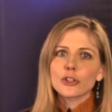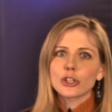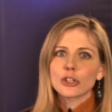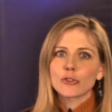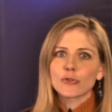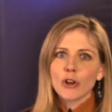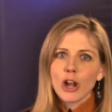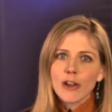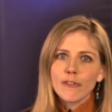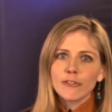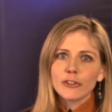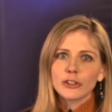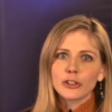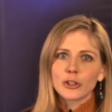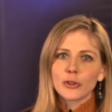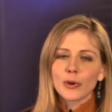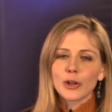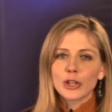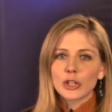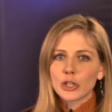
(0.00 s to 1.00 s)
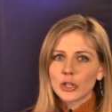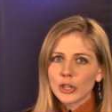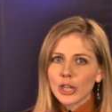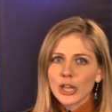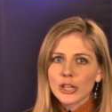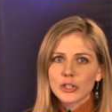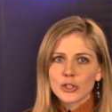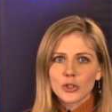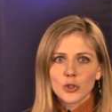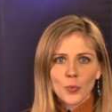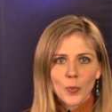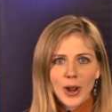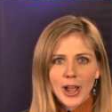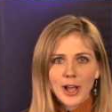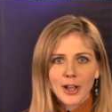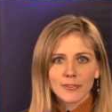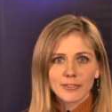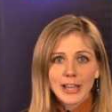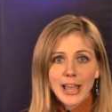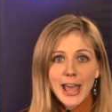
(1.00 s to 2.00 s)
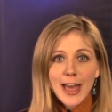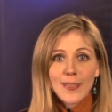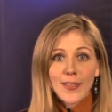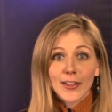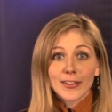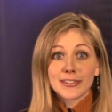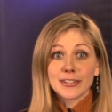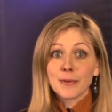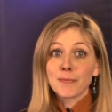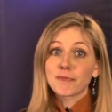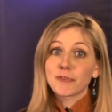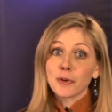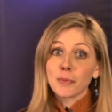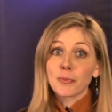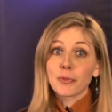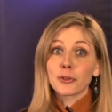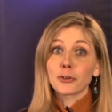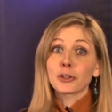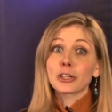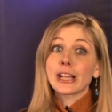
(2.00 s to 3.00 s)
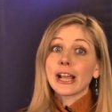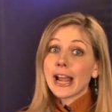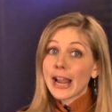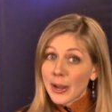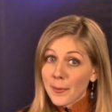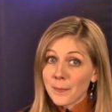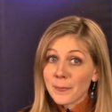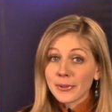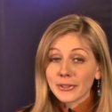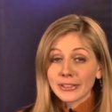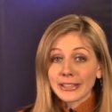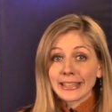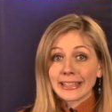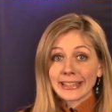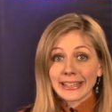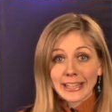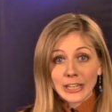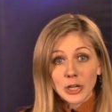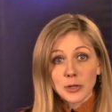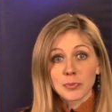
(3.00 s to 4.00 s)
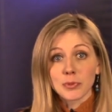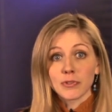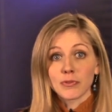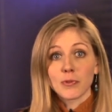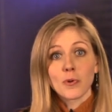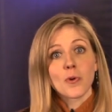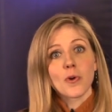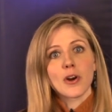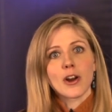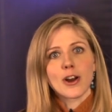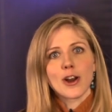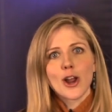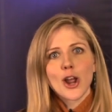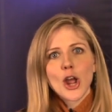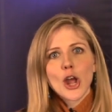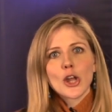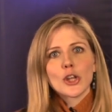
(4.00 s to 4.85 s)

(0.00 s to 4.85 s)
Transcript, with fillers: in revenue in 2012. That's up from $38 billion the year before.